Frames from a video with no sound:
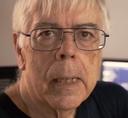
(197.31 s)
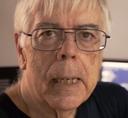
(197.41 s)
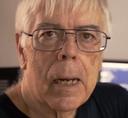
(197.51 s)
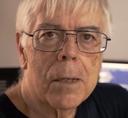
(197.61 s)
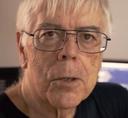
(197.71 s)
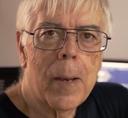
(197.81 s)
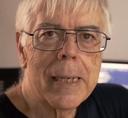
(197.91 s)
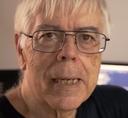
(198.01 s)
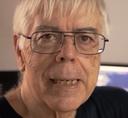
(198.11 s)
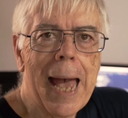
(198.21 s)
It also
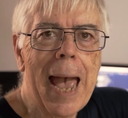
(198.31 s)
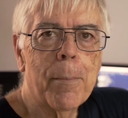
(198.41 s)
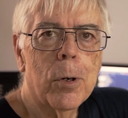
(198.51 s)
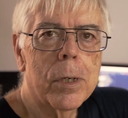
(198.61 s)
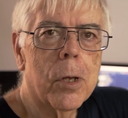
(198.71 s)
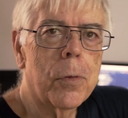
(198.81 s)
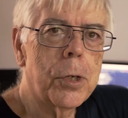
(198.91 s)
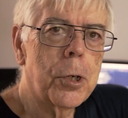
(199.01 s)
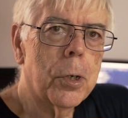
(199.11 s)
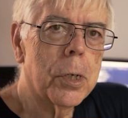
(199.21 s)
has a timer so
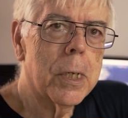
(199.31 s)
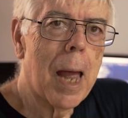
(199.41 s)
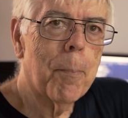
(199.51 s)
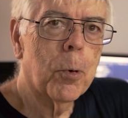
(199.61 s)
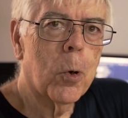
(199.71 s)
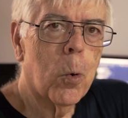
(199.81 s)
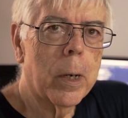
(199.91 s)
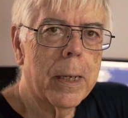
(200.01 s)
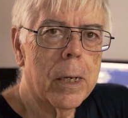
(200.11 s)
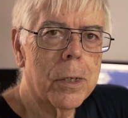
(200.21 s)
that you can stop
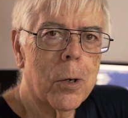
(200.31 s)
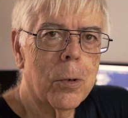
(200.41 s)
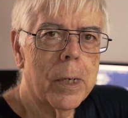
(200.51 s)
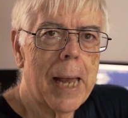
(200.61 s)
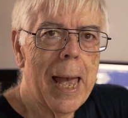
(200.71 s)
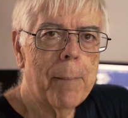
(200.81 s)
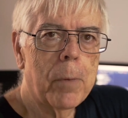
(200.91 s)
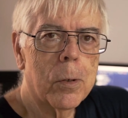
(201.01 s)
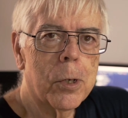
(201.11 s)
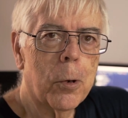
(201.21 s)
recording at a certain time
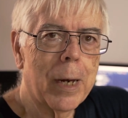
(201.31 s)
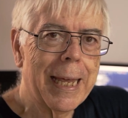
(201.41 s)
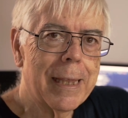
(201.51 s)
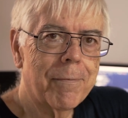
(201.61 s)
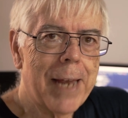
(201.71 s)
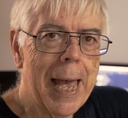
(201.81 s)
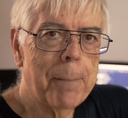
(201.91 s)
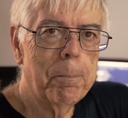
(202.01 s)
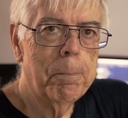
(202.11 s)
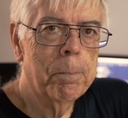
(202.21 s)
or a certain length of time,